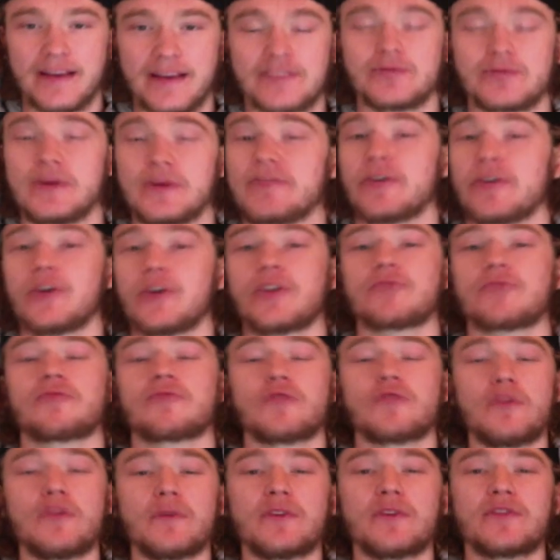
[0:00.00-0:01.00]
as we've heard
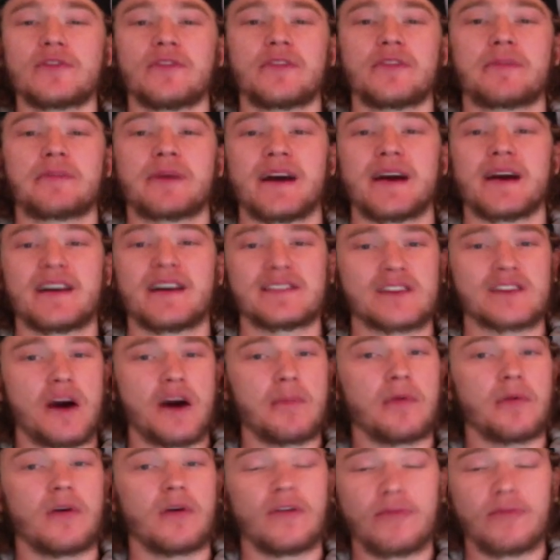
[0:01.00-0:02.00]
rumors over the past
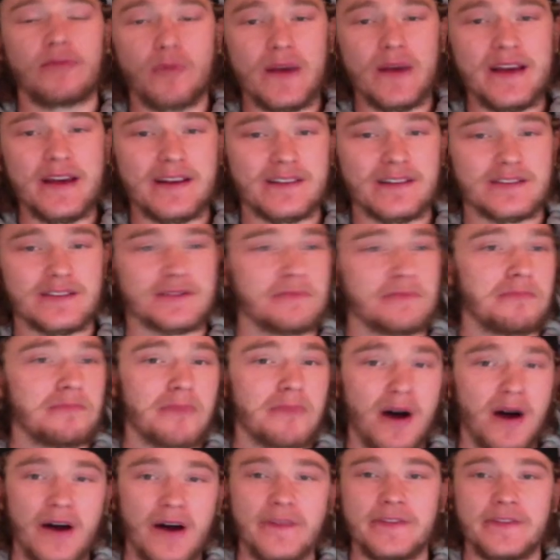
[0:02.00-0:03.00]
couple of weeks,
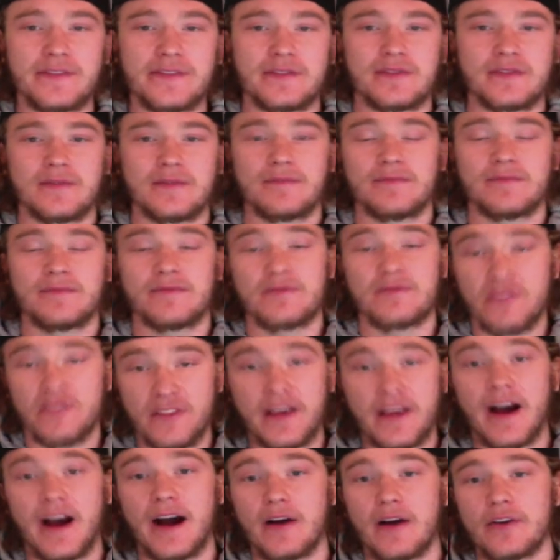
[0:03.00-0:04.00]
months, for
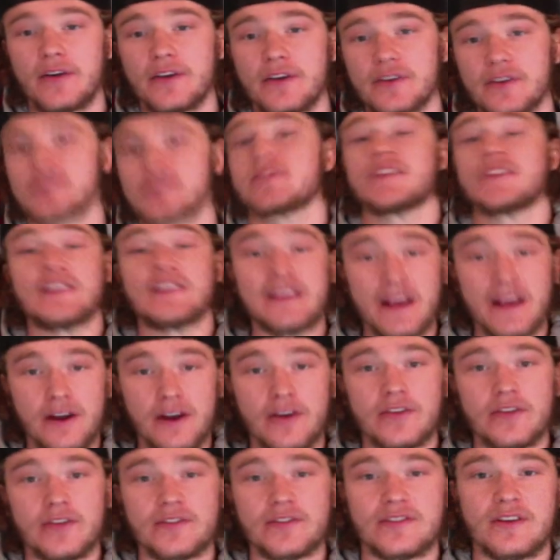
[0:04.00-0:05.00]
the Islanders,
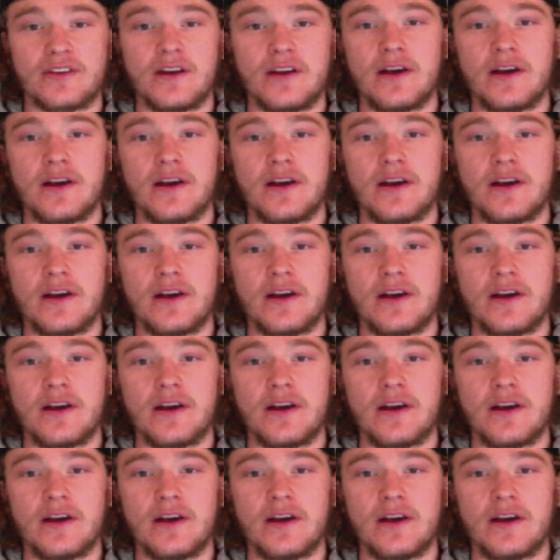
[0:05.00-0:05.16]
years,